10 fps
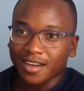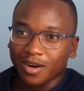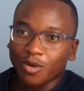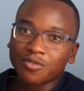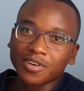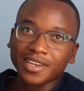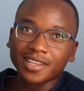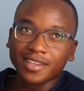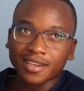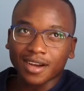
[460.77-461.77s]
Overall,
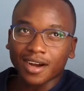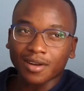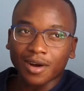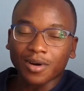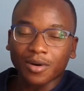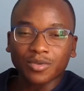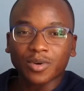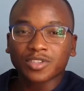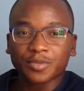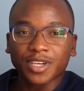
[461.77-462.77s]
I would
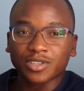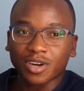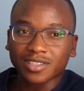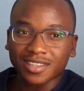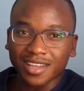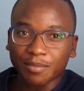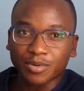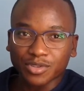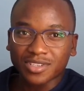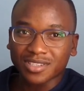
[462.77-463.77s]
want to be a doctor that
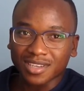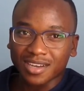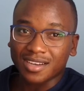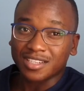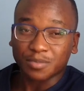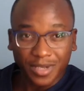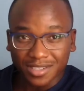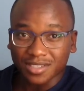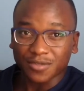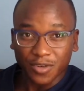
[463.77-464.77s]
puts his
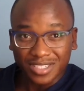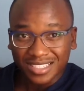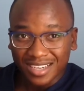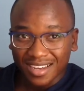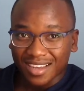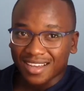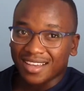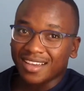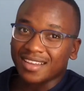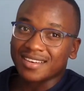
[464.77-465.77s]
patients first,
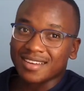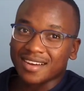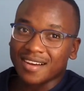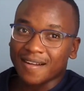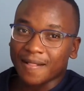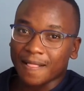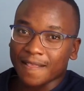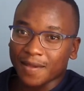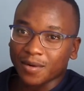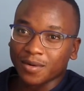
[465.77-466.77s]
and
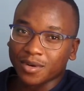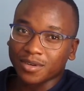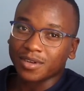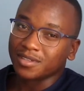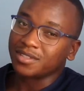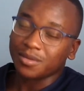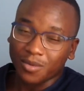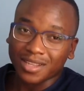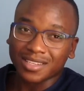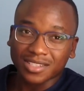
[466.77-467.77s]
you know,
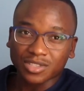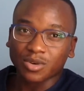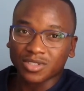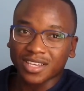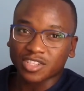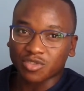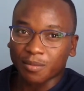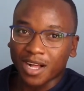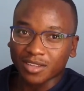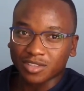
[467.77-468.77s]
one that just goes the extra
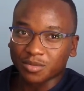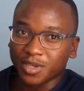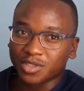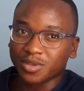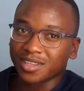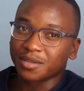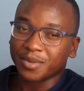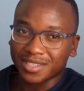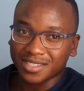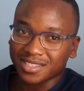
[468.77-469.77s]
mile to make sure that the
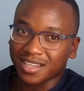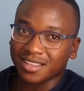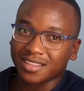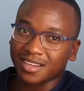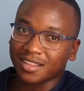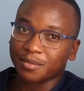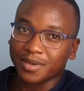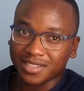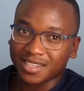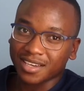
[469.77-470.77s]
patients get the
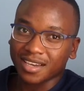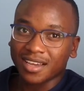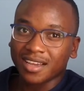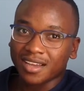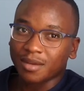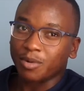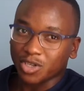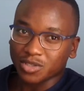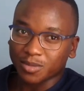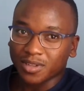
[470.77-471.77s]
best care
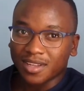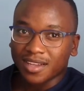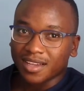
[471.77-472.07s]
possible.